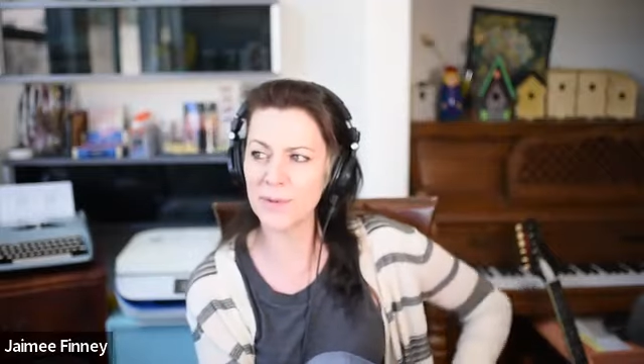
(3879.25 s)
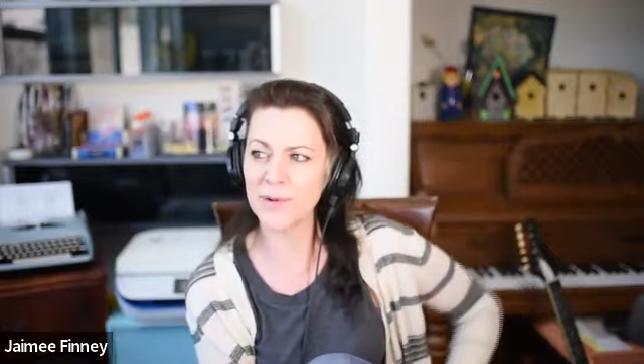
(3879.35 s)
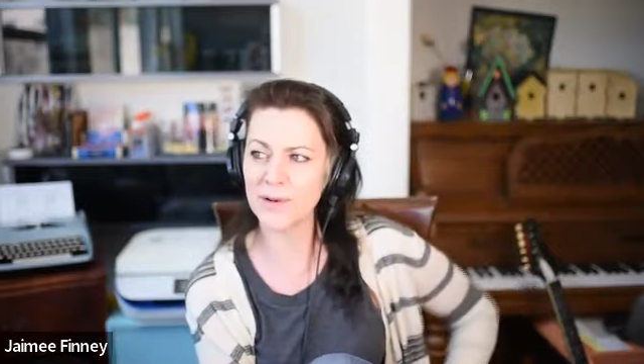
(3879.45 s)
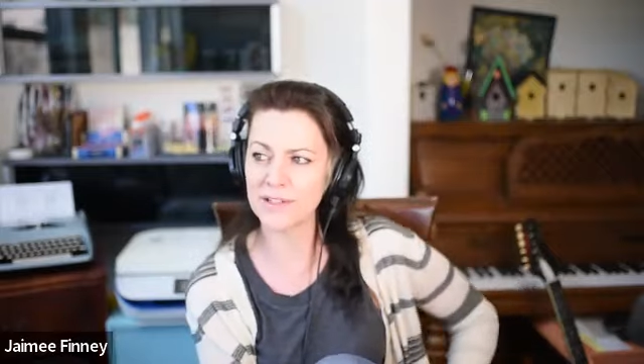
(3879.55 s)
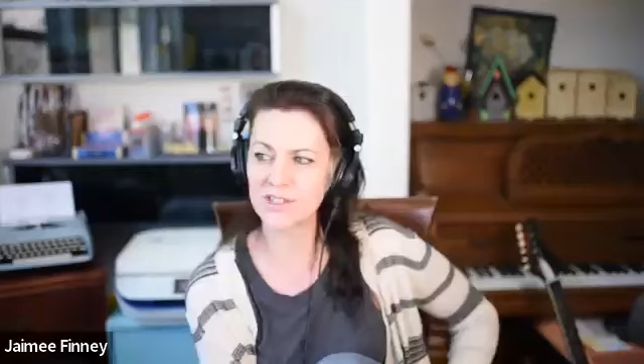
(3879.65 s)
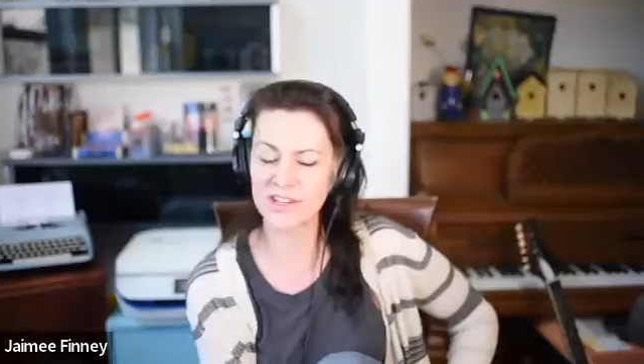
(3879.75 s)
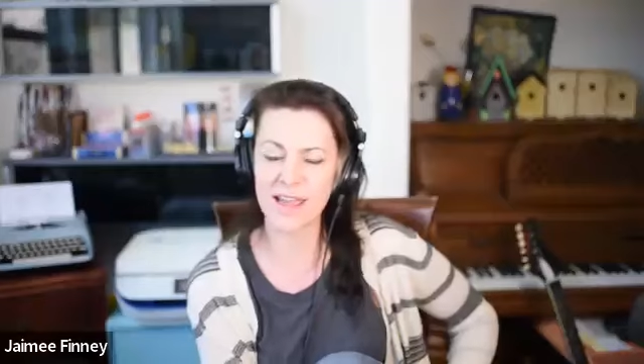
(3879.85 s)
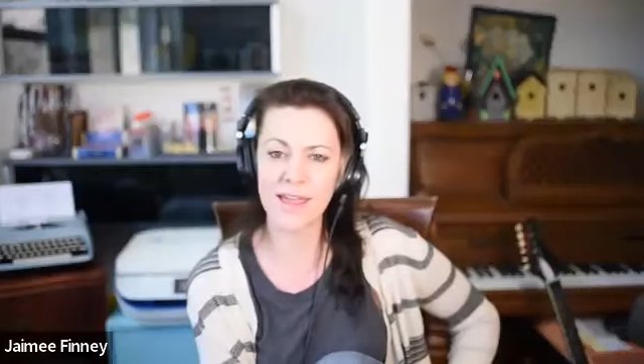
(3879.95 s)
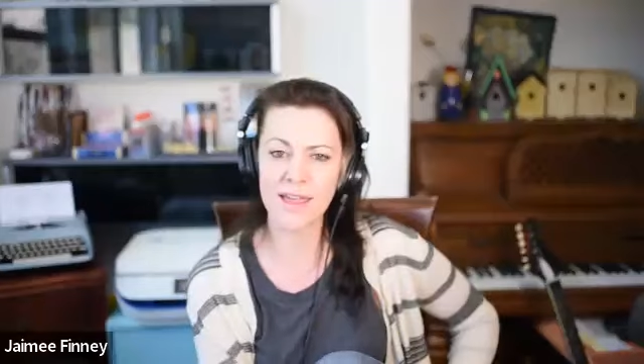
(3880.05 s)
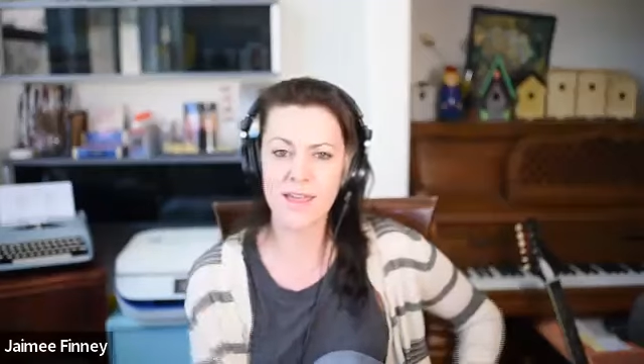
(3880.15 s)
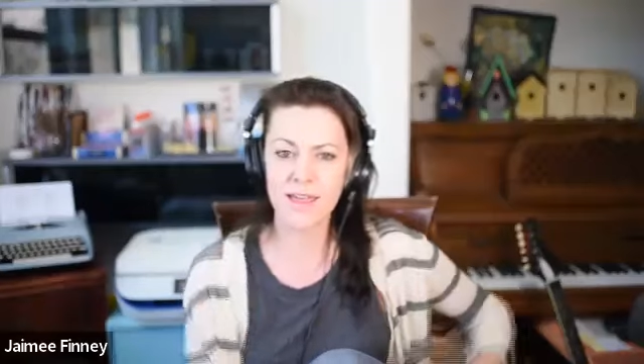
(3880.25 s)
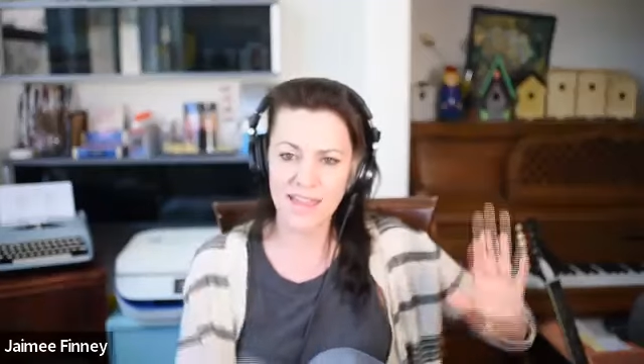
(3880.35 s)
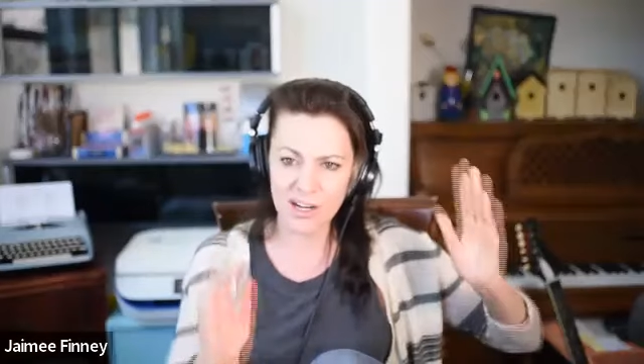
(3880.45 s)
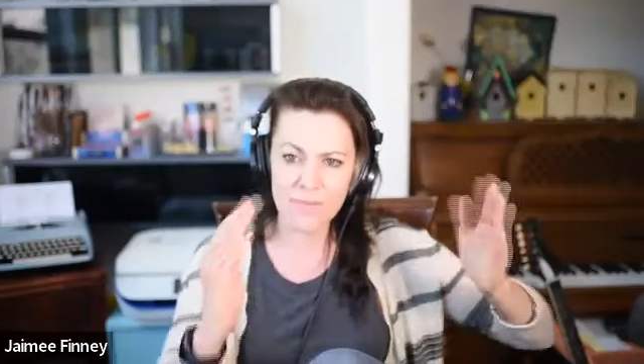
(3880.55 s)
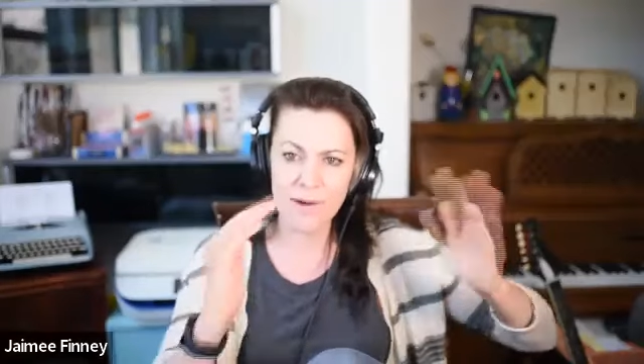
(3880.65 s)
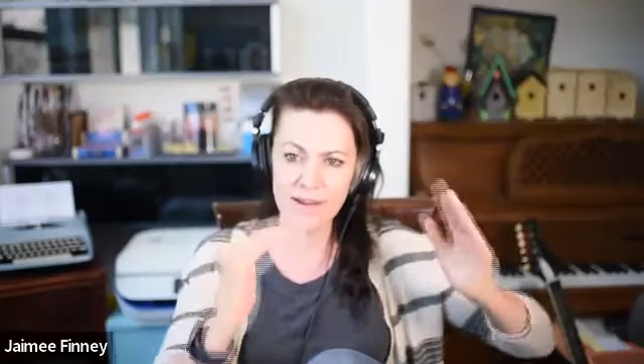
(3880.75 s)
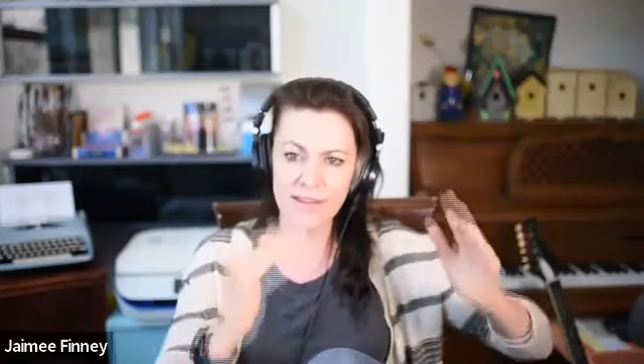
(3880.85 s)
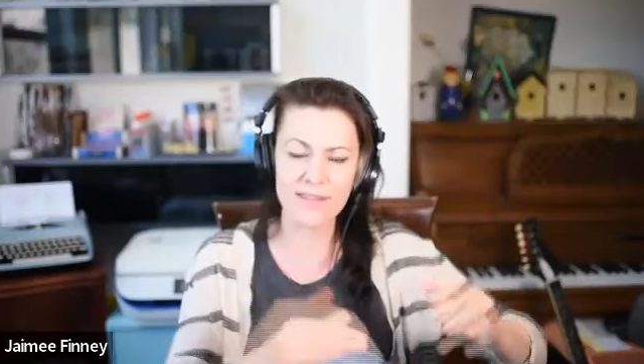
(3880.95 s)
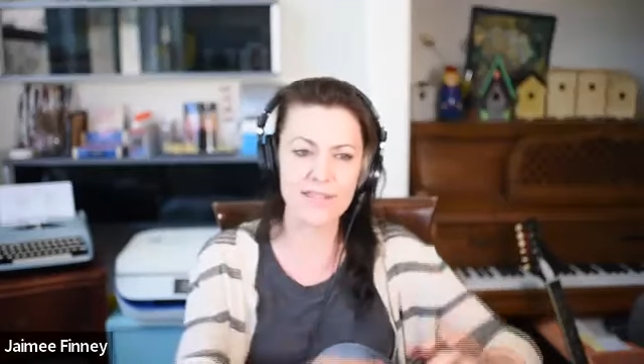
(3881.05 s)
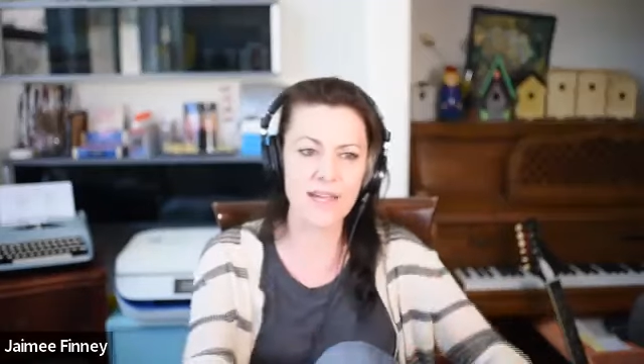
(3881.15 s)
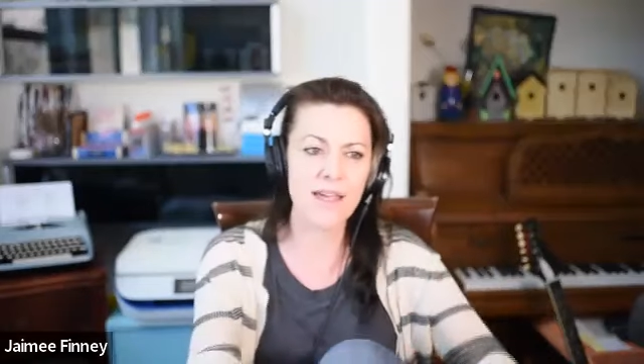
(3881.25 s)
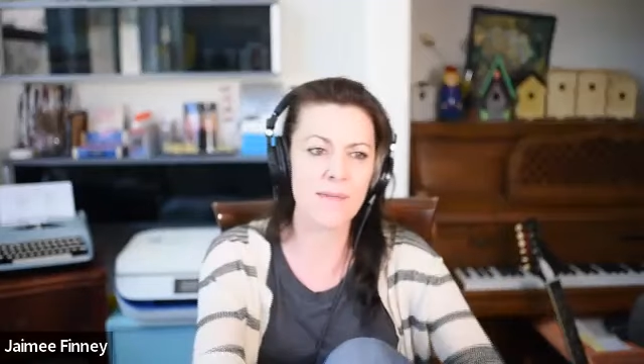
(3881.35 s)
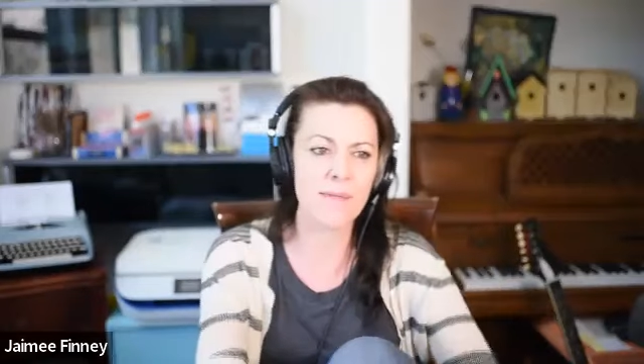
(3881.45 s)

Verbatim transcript: or should I earmark this time?